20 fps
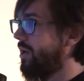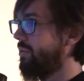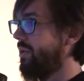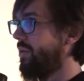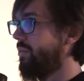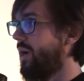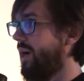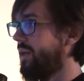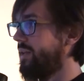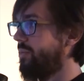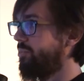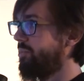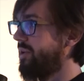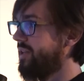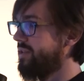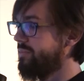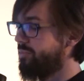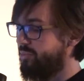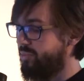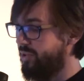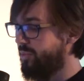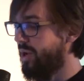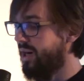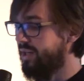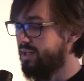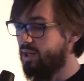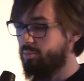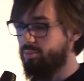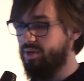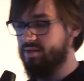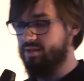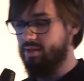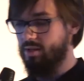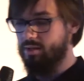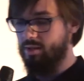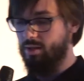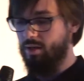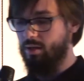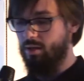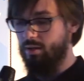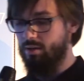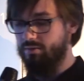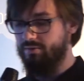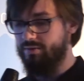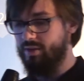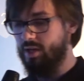rewriting basically all of